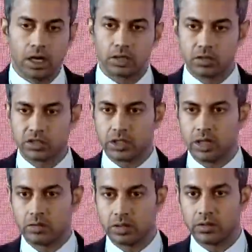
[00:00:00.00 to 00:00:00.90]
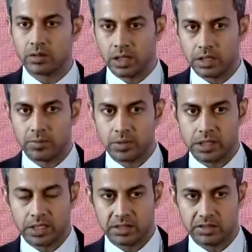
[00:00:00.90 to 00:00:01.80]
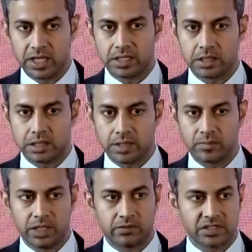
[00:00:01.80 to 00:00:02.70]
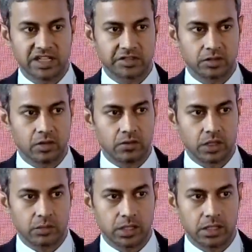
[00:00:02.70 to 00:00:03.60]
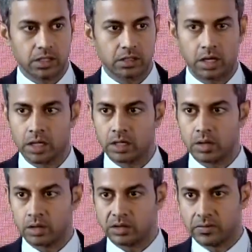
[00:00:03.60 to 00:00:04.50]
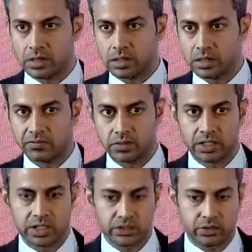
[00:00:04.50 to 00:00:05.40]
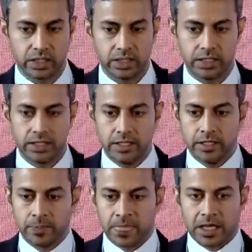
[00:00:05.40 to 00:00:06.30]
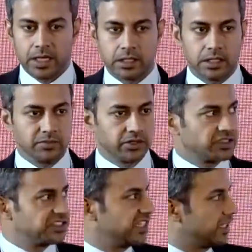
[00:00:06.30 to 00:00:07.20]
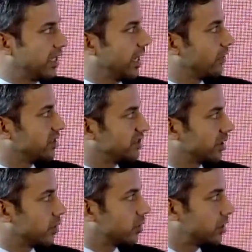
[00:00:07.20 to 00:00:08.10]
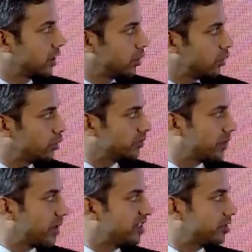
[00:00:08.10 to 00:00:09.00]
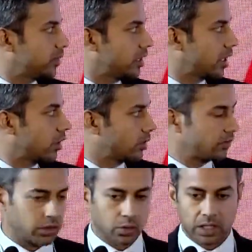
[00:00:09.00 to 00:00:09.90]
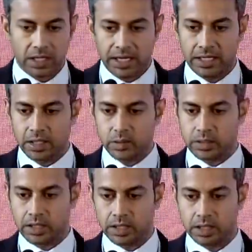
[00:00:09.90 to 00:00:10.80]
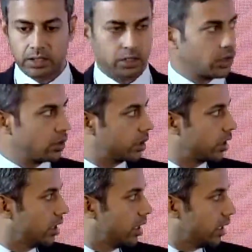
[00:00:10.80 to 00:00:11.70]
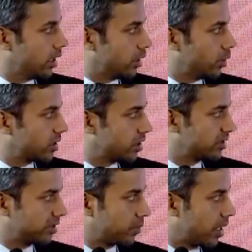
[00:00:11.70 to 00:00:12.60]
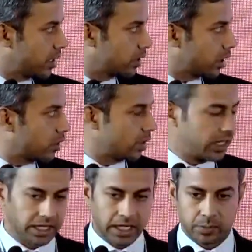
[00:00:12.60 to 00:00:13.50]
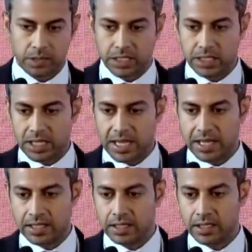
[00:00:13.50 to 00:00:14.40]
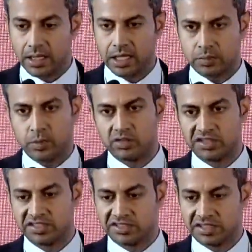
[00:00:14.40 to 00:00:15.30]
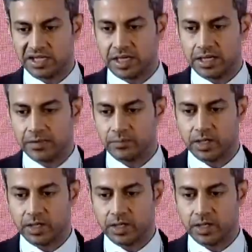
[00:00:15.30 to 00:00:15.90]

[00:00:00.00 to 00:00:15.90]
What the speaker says: close to around 30%. So that is something which has always been a cause of concern for the industry. In terms of the CTR, which is the commercial tool room supply split, out of the total 8,800 crores, the domestic supply is around 88%, and exports is, again,